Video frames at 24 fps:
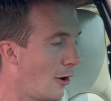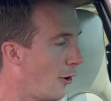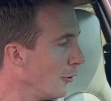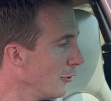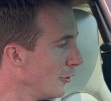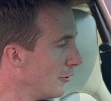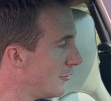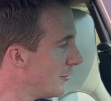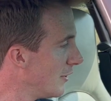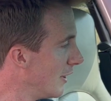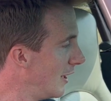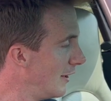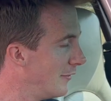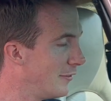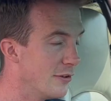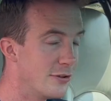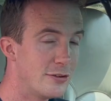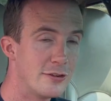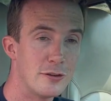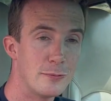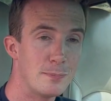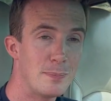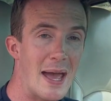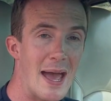Honestly, the
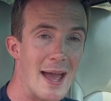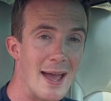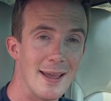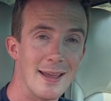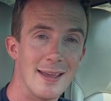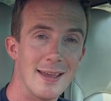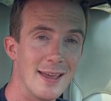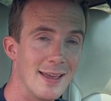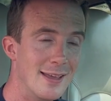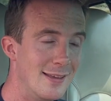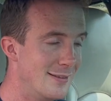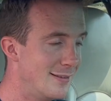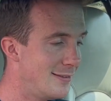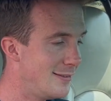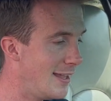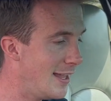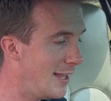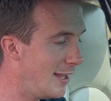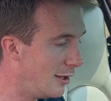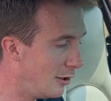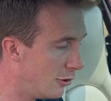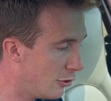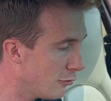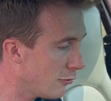spec is
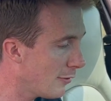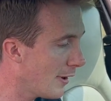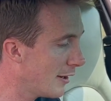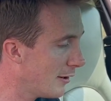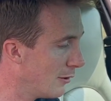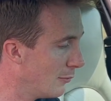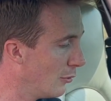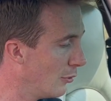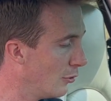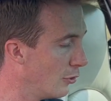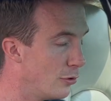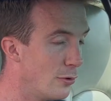incredible.